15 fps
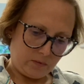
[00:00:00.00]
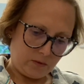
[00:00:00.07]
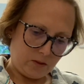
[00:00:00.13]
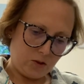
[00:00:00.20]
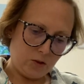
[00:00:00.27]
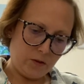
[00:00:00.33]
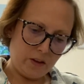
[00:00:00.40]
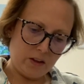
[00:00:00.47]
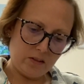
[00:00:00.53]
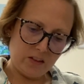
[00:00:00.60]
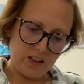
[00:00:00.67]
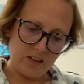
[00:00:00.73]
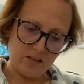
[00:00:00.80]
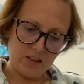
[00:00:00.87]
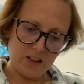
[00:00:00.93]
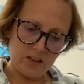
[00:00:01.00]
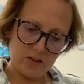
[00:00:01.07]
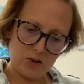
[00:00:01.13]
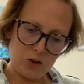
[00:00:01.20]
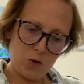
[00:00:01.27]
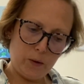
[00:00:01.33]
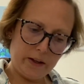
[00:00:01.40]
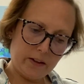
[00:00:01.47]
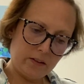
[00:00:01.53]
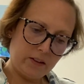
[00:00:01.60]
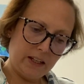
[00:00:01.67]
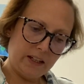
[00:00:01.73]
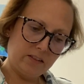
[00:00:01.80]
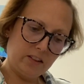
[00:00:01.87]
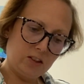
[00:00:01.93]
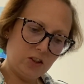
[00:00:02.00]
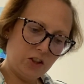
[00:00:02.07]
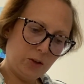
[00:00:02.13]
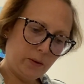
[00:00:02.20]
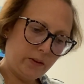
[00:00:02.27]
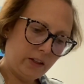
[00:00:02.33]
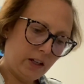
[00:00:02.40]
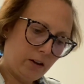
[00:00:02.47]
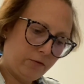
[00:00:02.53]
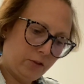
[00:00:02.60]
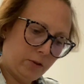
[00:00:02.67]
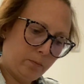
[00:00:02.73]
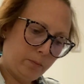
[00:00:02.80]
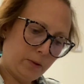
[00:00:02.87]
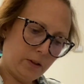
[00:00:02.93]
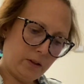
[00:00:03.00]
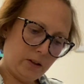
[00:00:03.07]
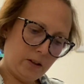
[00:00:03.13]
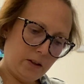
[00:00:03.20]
So these things, they're quick, easy to do in the oven, but